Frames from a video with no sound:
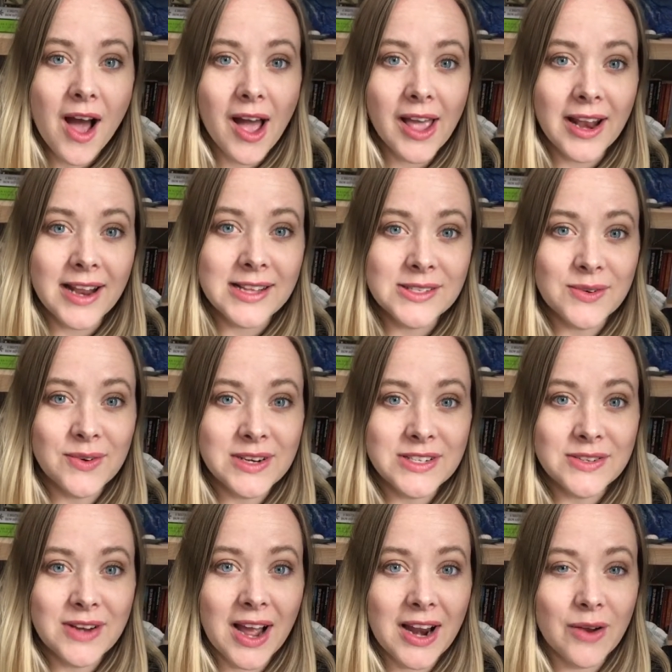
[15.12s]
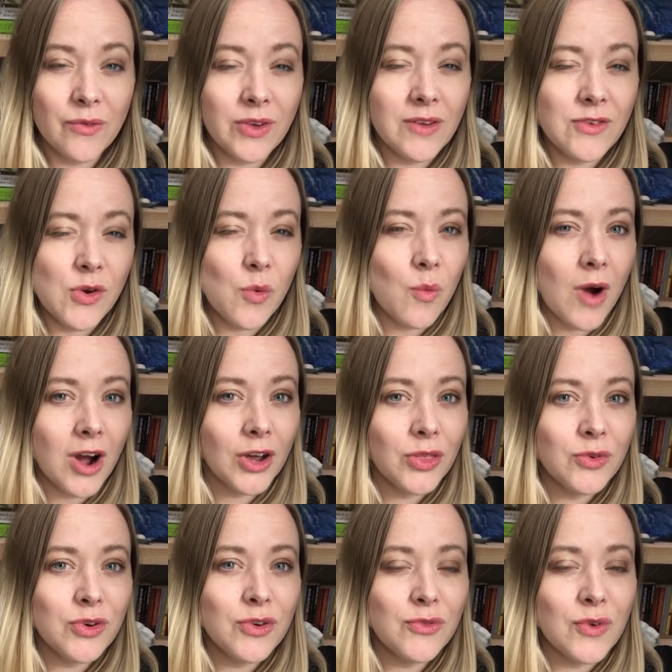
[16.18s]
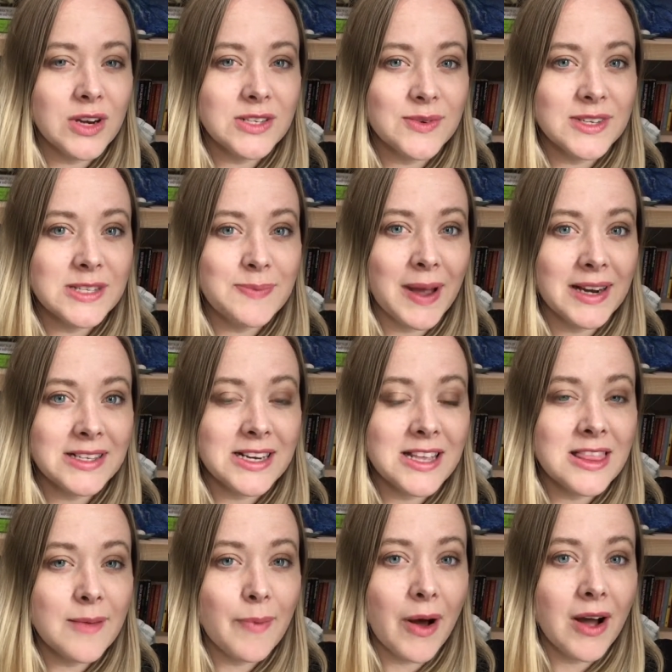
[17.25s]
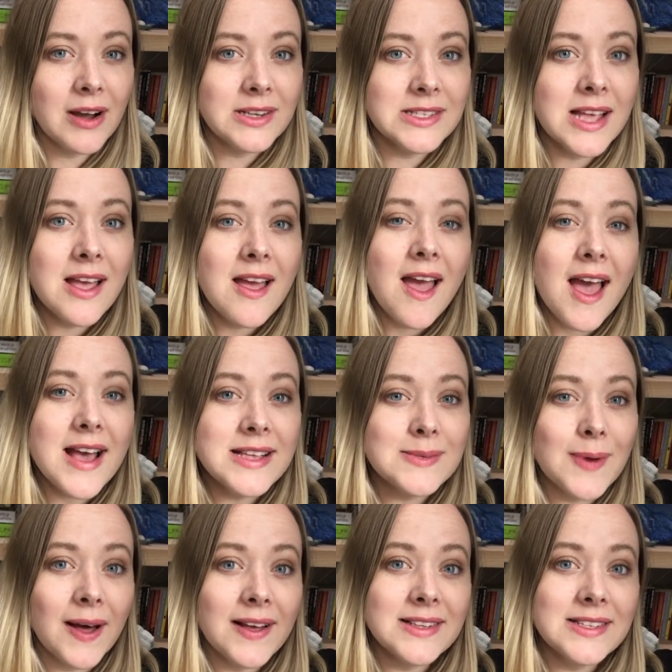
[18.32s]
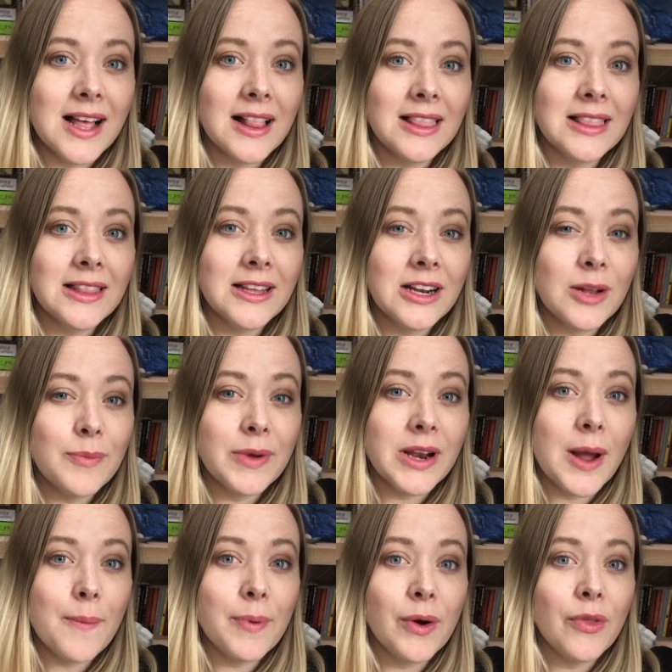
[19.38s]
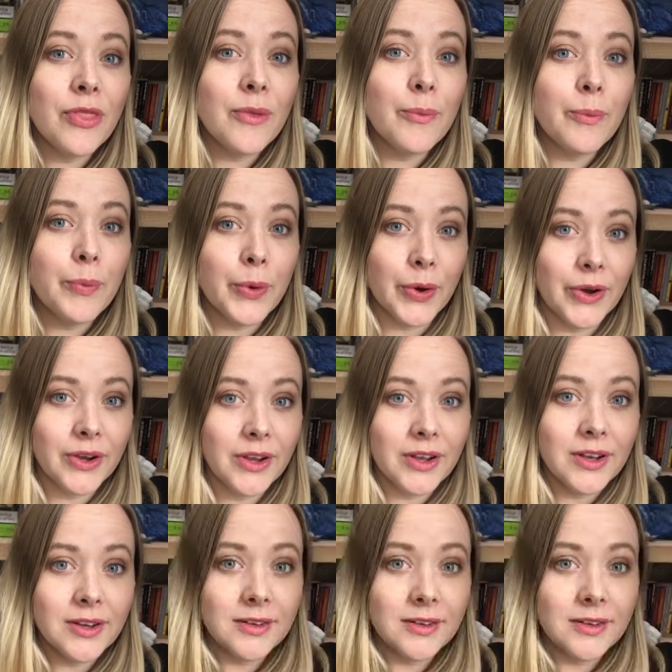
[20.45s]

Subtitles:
It is going to kind of give you a walkthrough of what to expect in the box, as well as a little bit about the book.